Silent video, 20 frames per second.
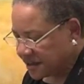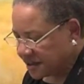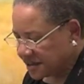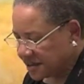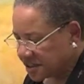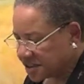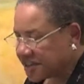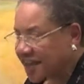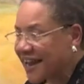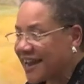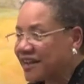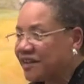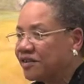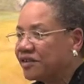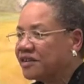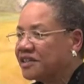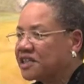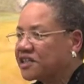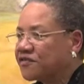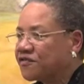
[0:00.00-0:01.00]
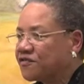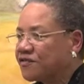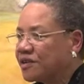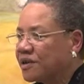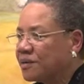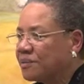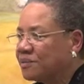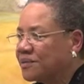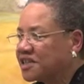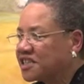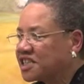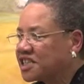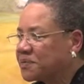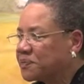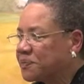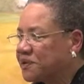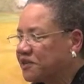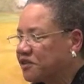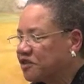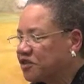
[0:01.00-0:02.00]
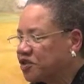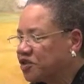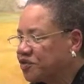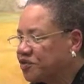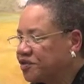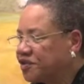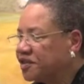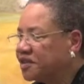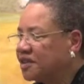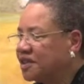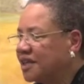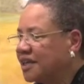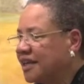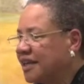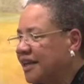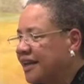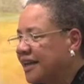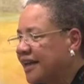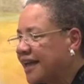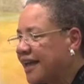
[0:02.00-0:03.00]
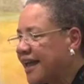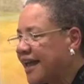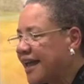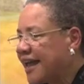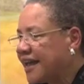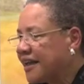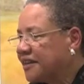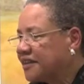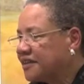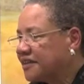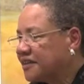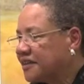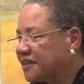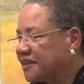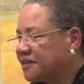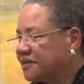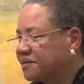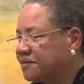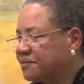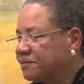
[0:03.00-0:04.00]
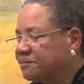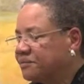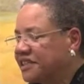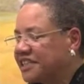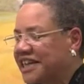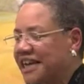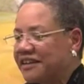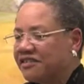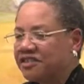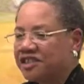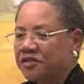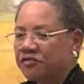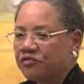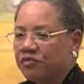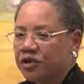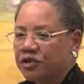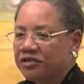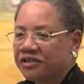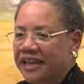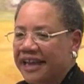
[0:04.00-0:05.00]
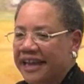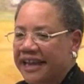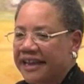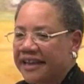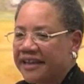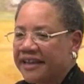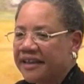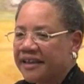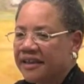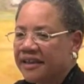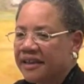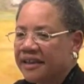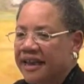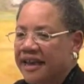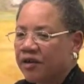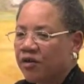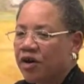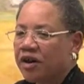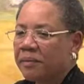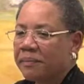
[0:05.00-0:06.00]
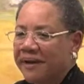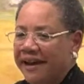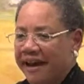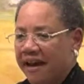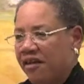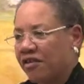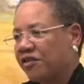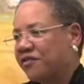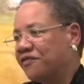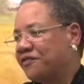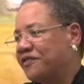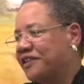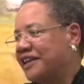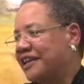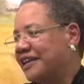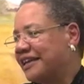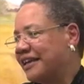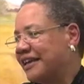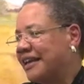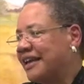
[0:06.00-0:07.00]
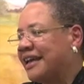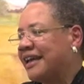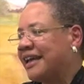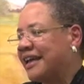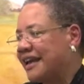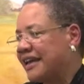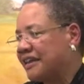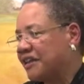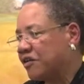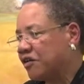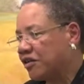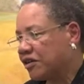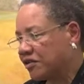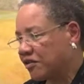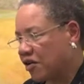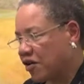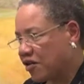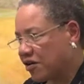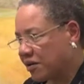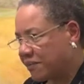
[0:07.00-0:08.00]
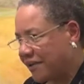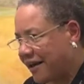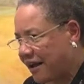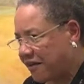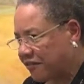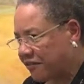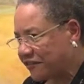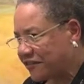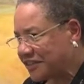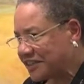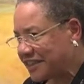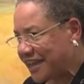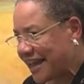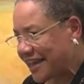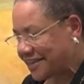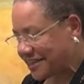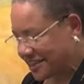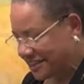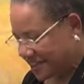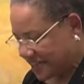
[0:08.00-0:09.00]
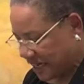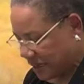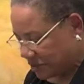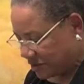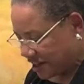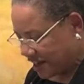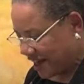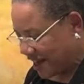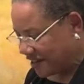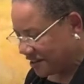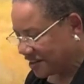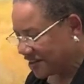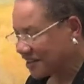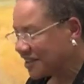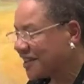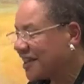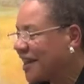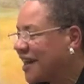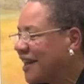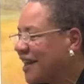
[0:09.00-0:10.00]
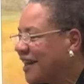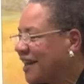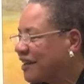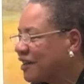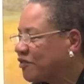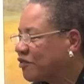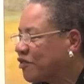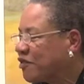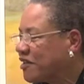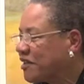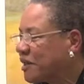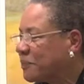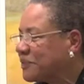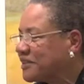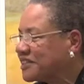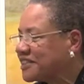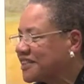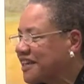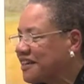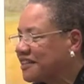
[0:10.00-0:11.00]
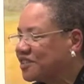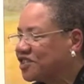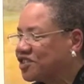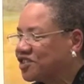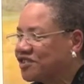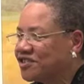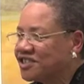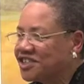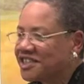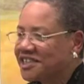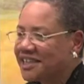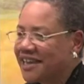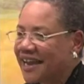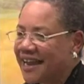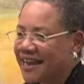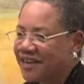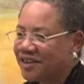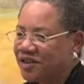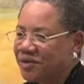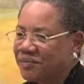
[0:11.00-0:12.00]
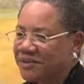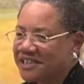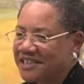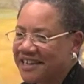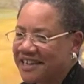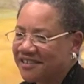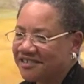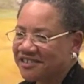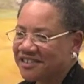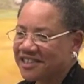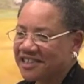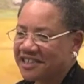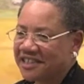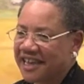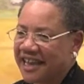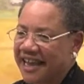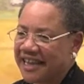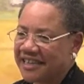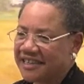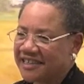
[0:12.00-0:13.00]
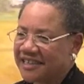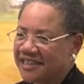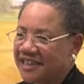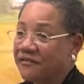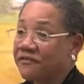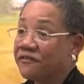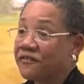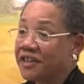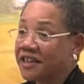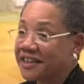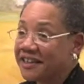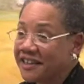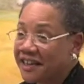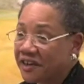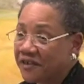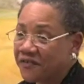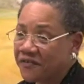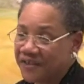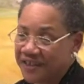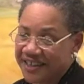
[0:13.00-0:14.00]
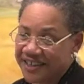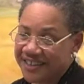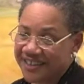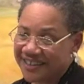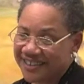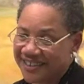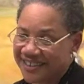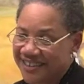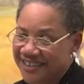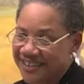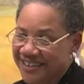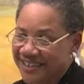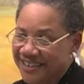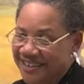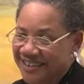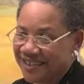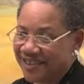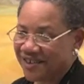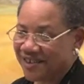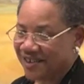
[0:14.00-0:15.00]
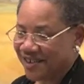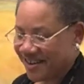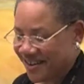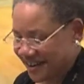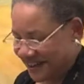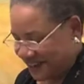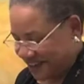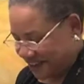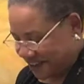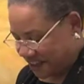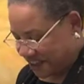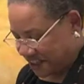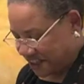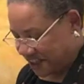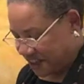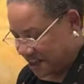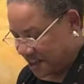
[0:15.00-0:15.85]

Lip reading: The title is from a spiritual, and Miss Anderson wrote an autobiography, and the autobiography has the same title. Growing up in South Jersey, I knew Miss Anderson as a Philadelphia artist.